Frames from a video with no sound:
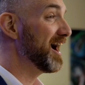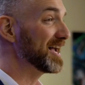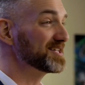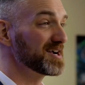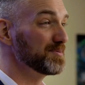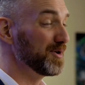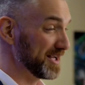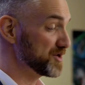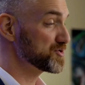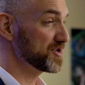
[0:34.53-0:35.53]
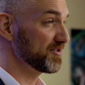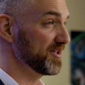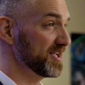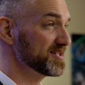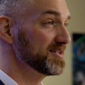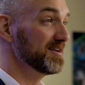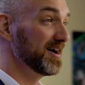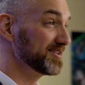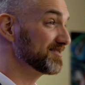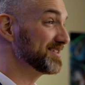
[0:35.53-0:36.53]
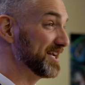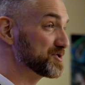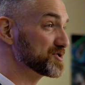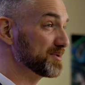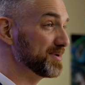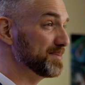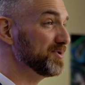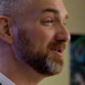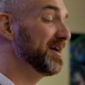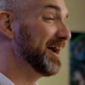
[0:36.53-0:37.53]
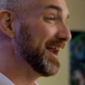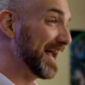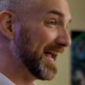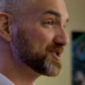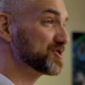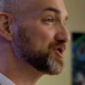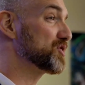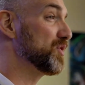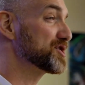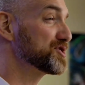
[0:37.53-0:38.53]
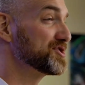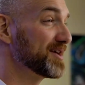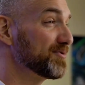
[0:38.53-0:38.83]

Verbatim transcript: I talk about interesting things, I talk to interesting people, and I answer your questions